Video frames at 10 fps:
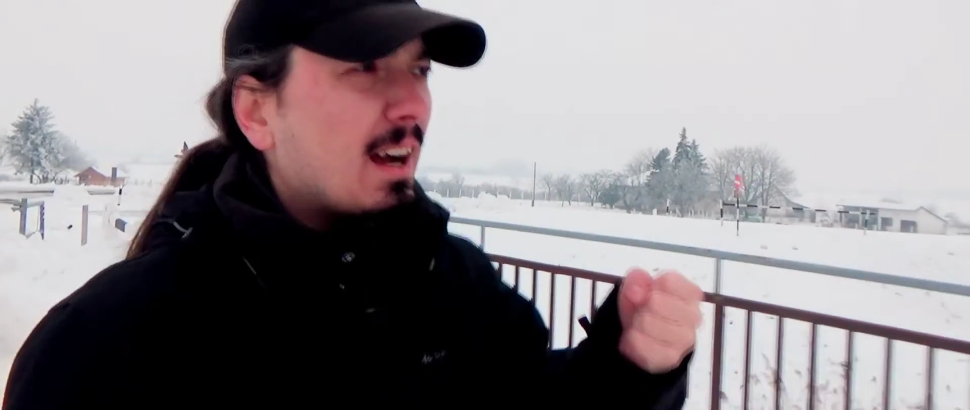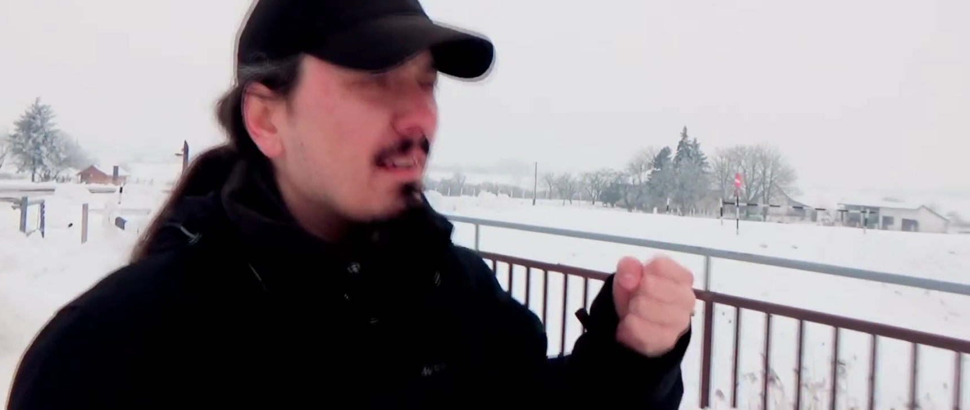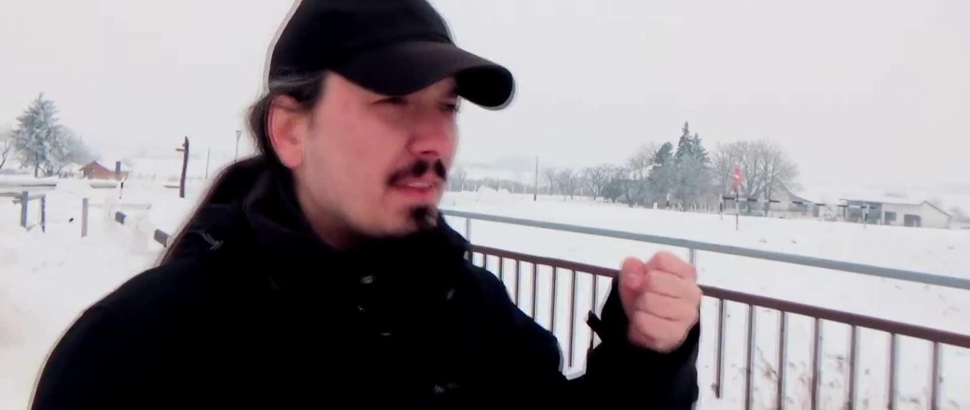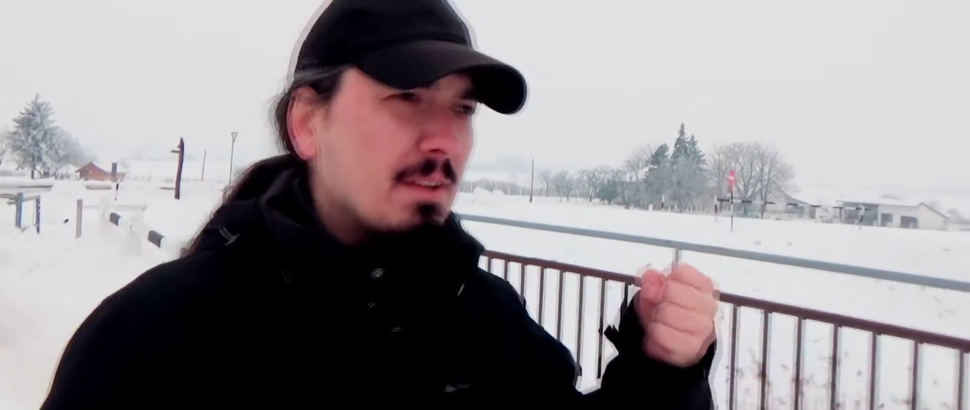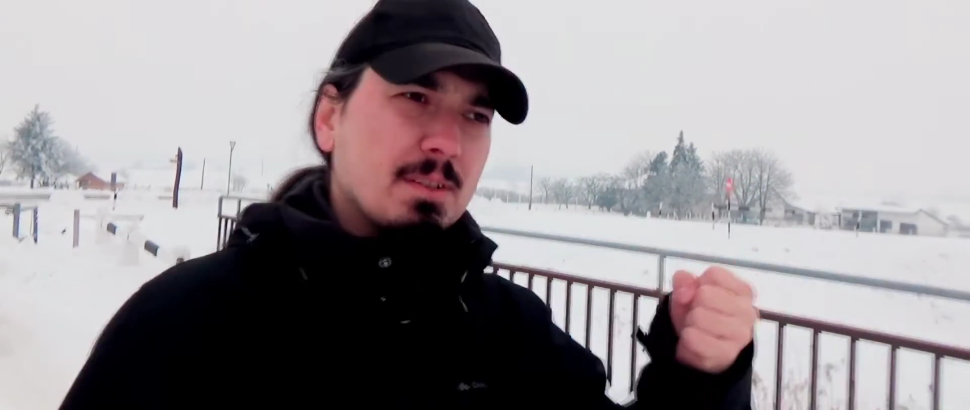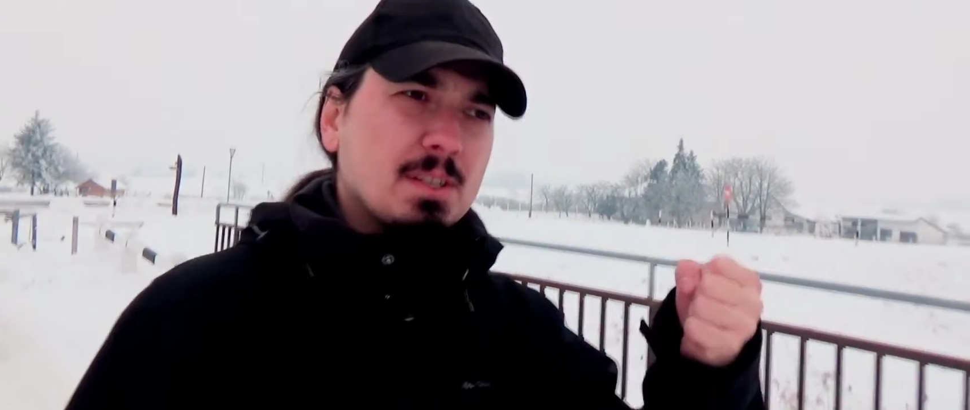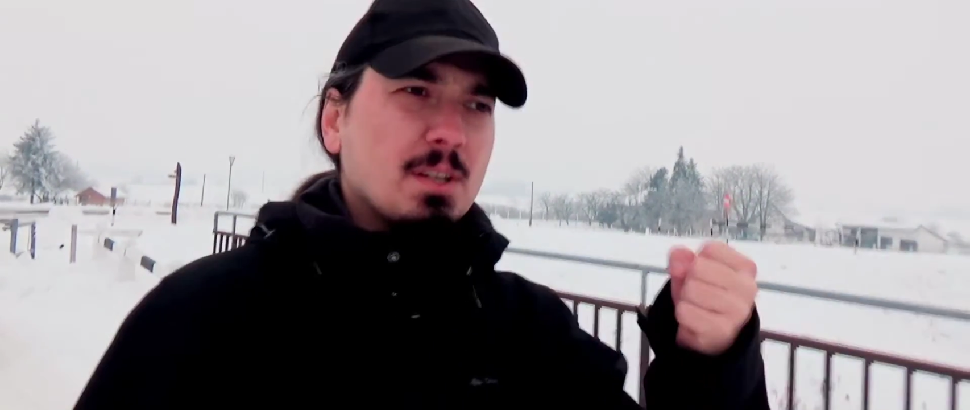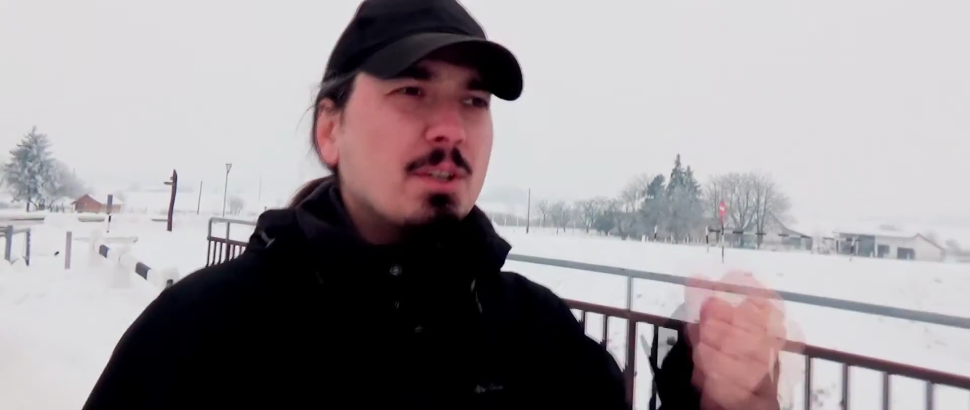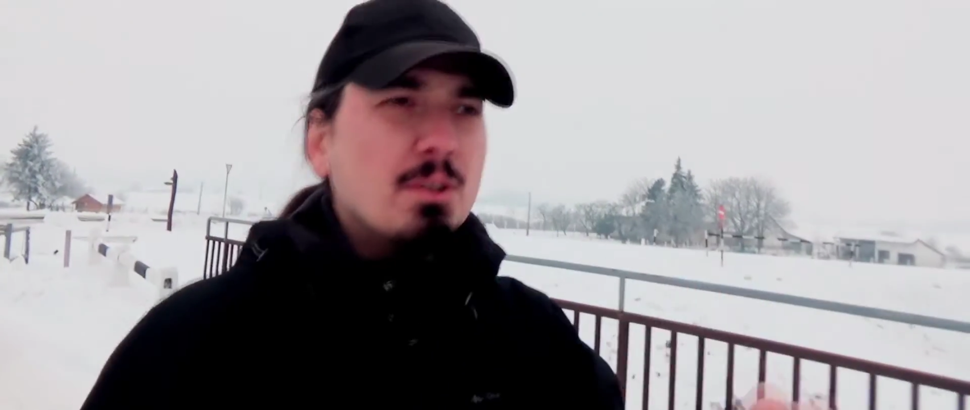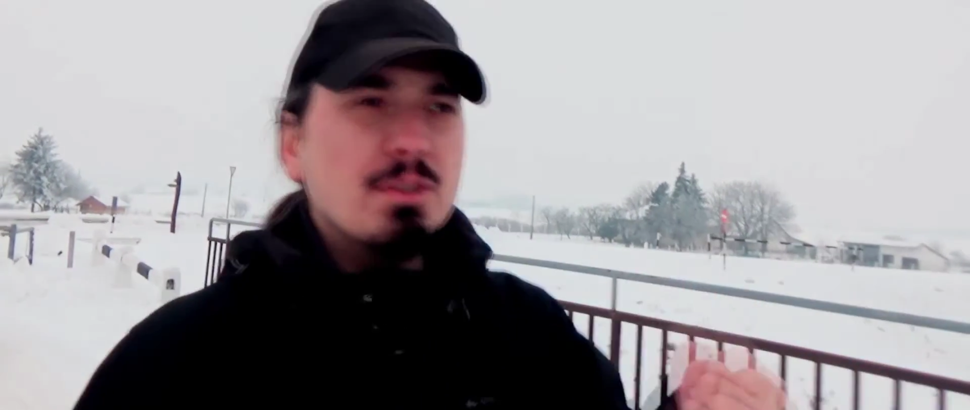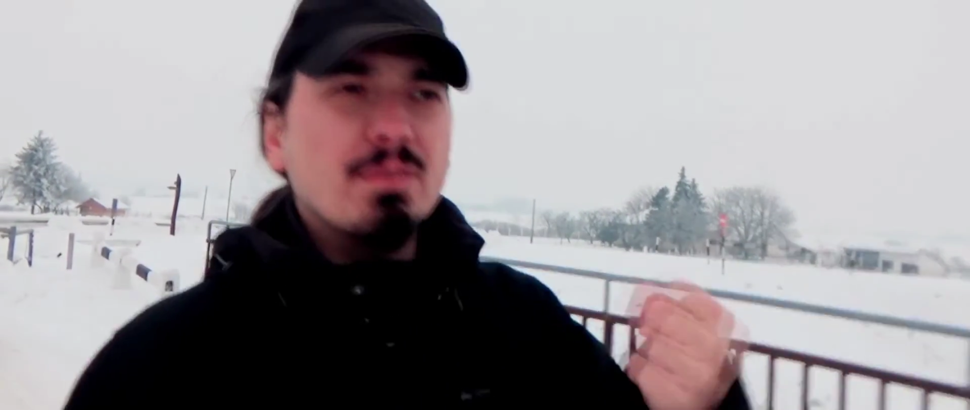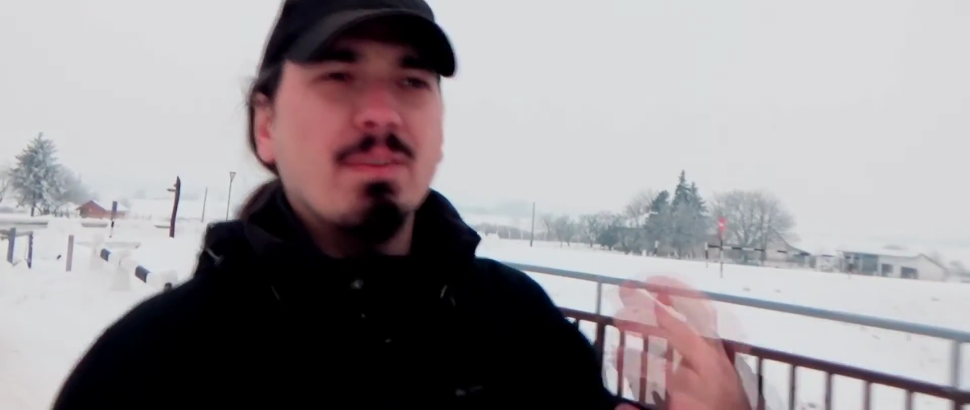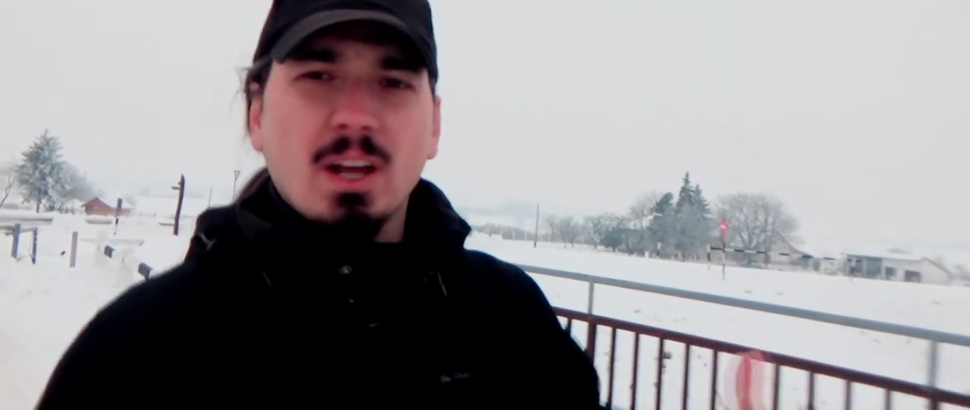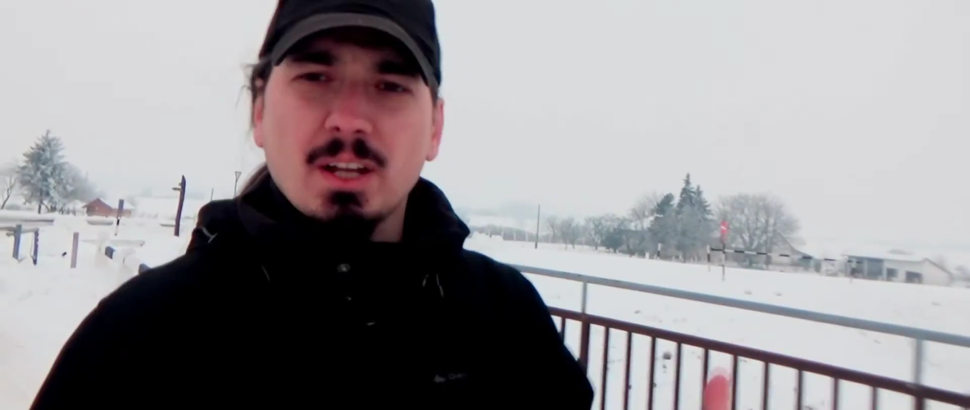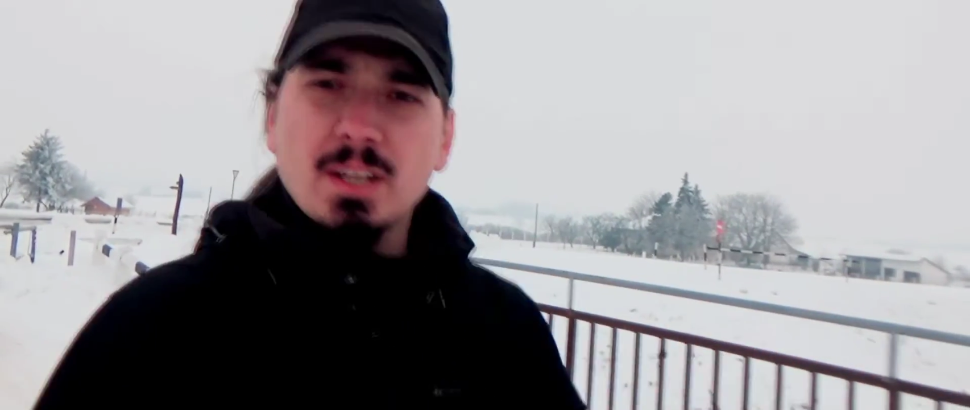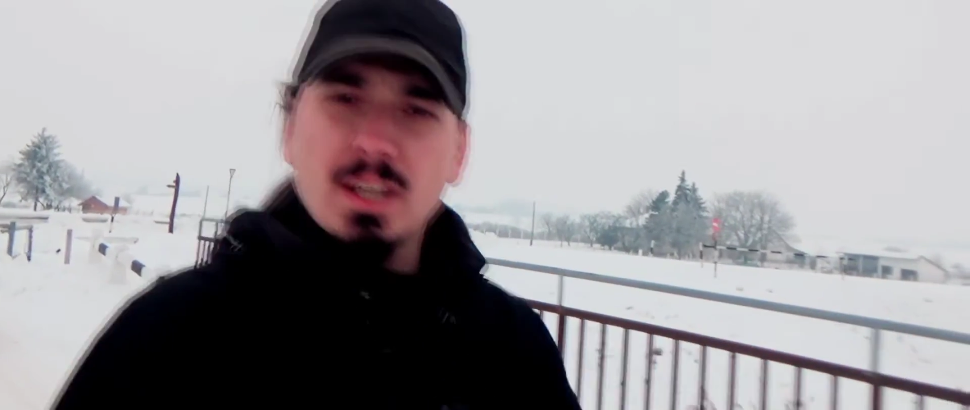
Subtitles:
there is a huge flood